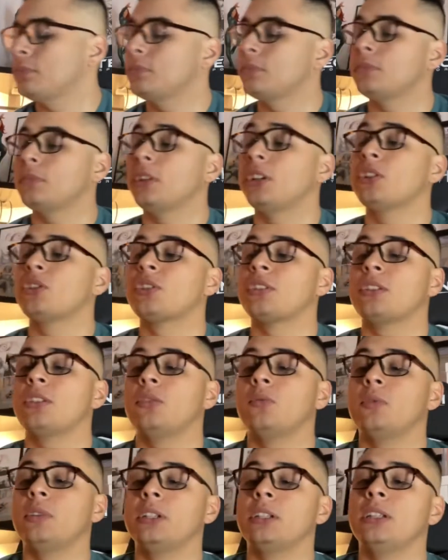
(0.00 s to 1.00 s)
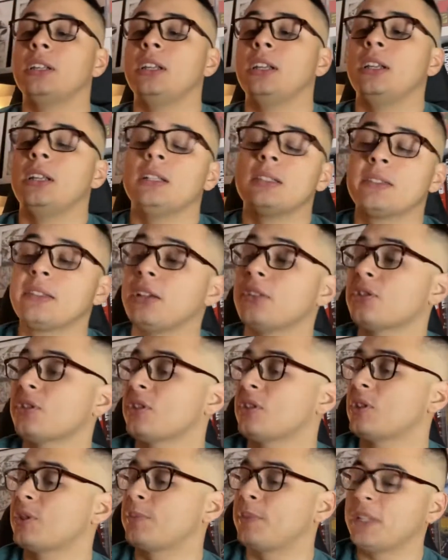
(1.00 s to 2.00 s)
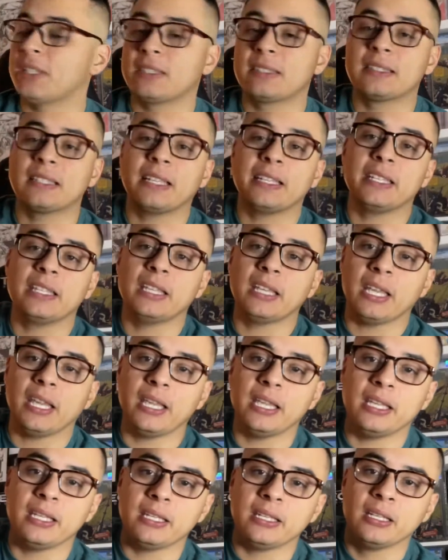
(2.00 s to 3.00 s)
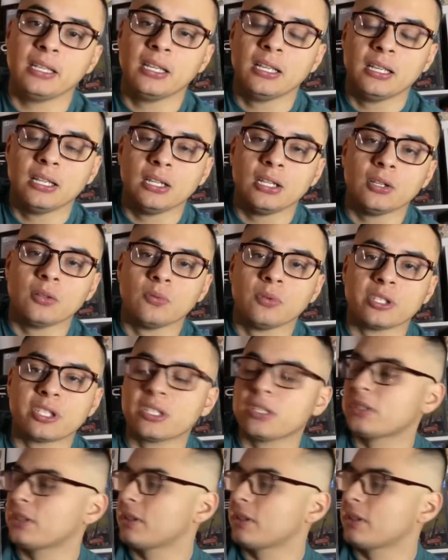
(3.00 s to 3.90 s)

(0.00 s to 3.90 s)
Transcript: Here's a good one. Tales of Suspense 98, which is